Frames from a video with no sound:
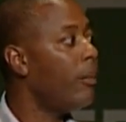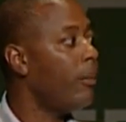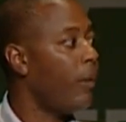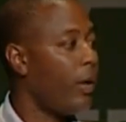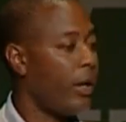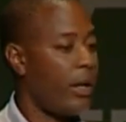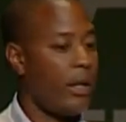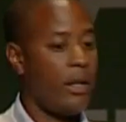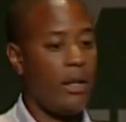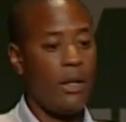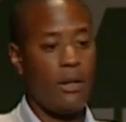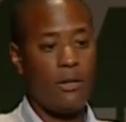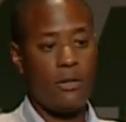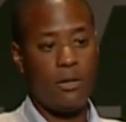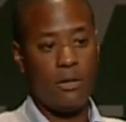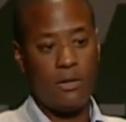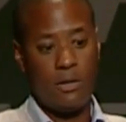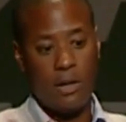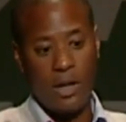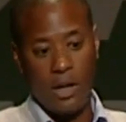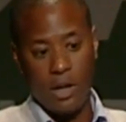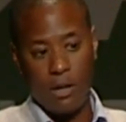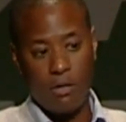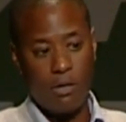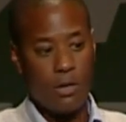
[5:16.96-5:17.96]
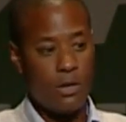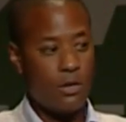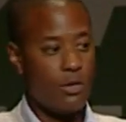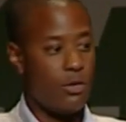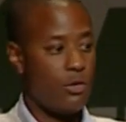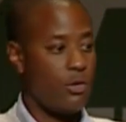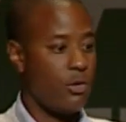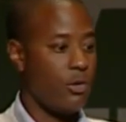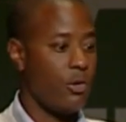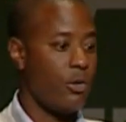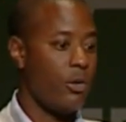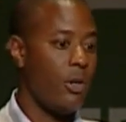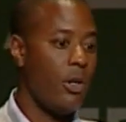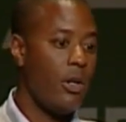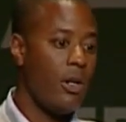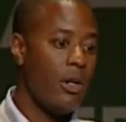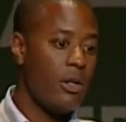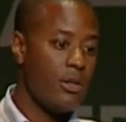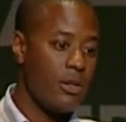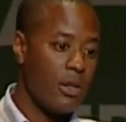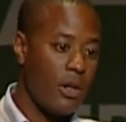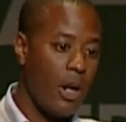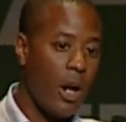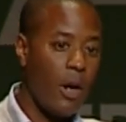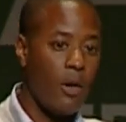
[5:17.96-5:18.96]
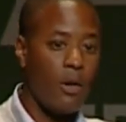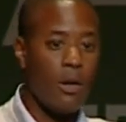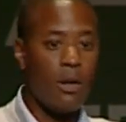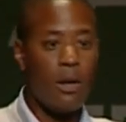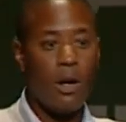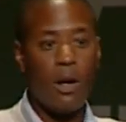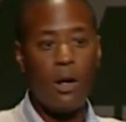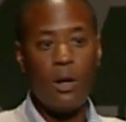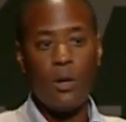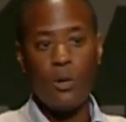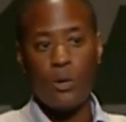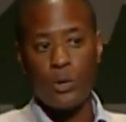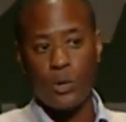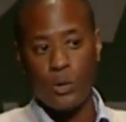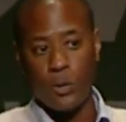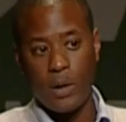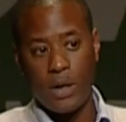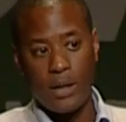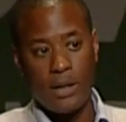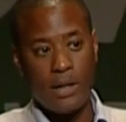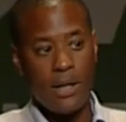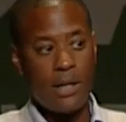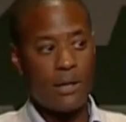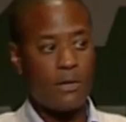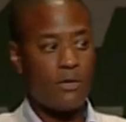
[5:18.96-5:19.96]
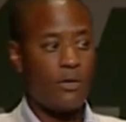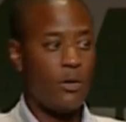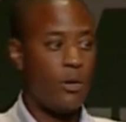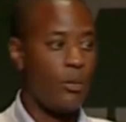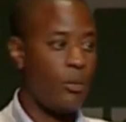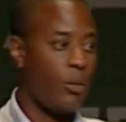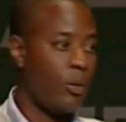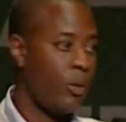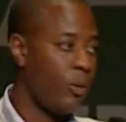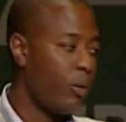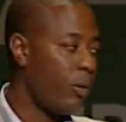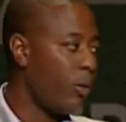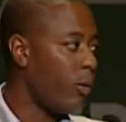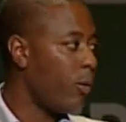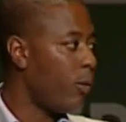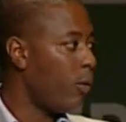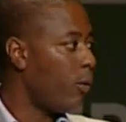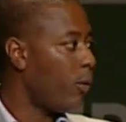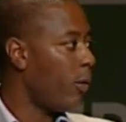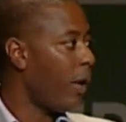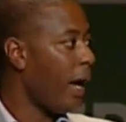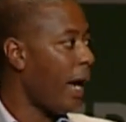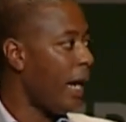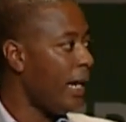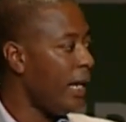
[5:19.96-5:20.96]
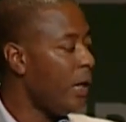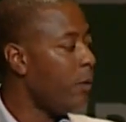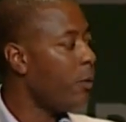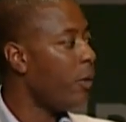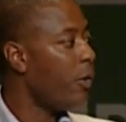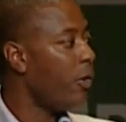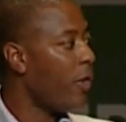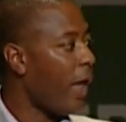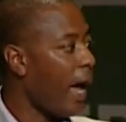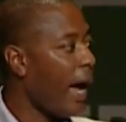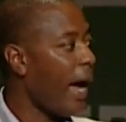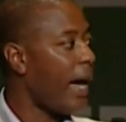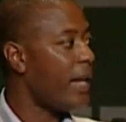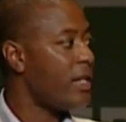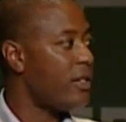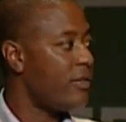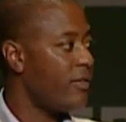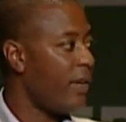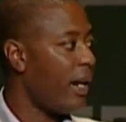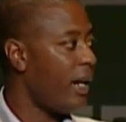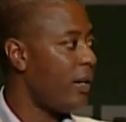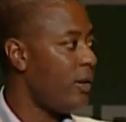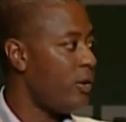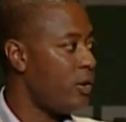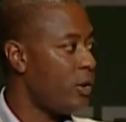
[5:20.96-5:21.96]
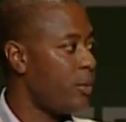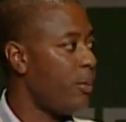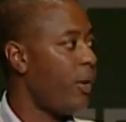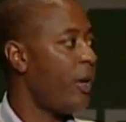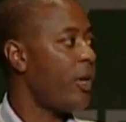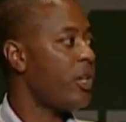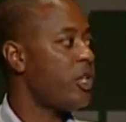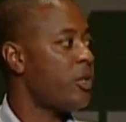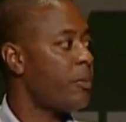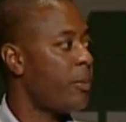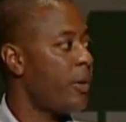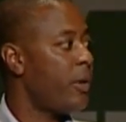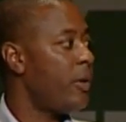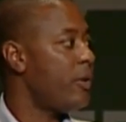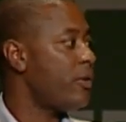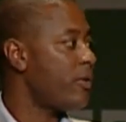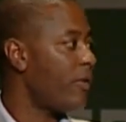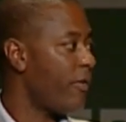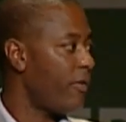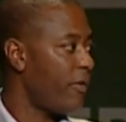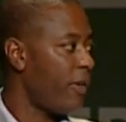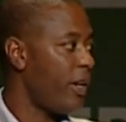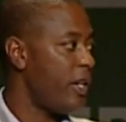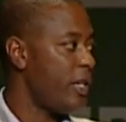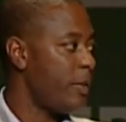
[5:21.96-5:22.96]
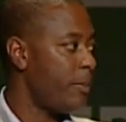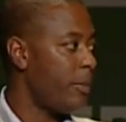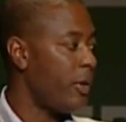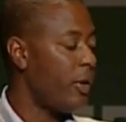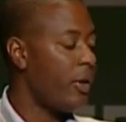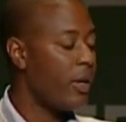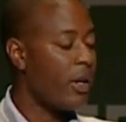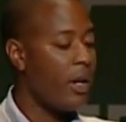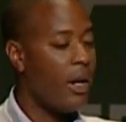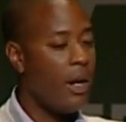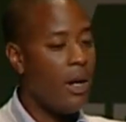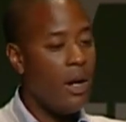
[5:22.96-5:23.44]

I connect to TechCrunch or to Coca-Cola or to Adidas Football or anyone that adds value to my experience on Facebook.